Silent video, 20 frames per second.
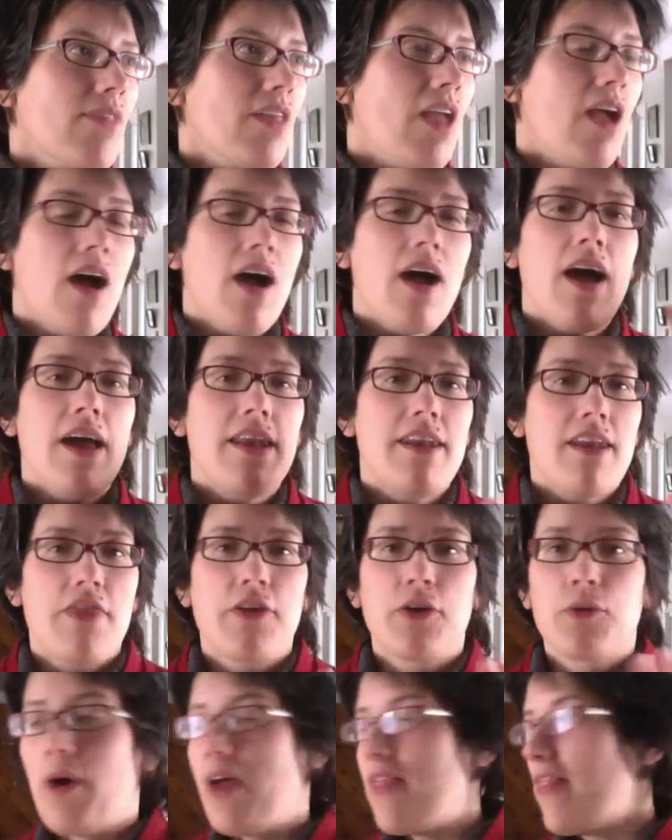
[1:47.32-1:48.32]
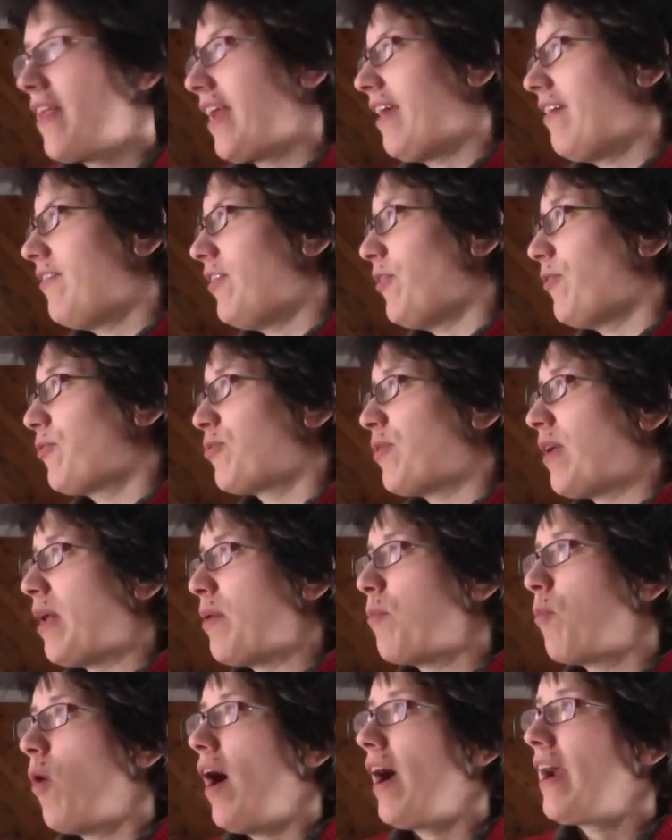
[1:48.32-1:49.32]
Another one that I've used while
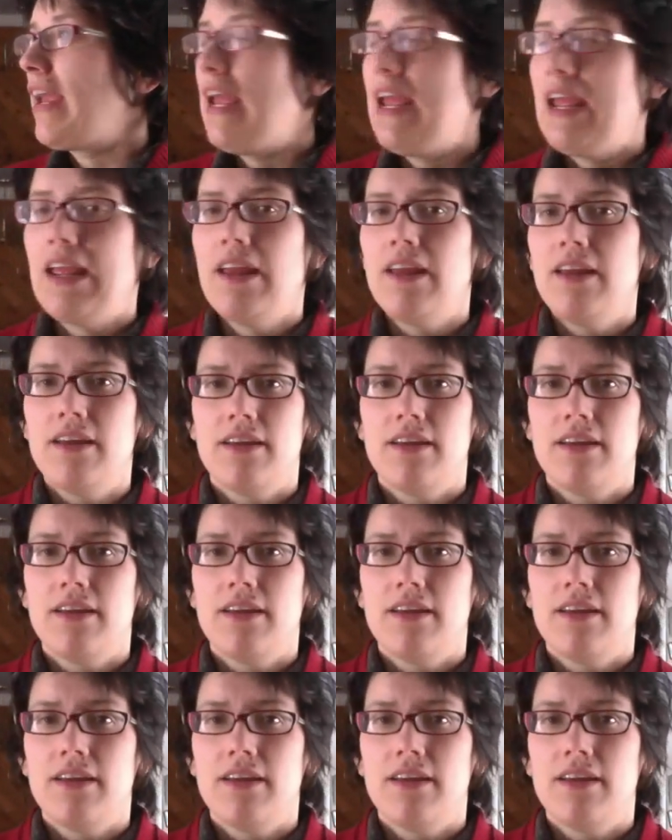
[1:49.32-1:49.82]
I'm walking,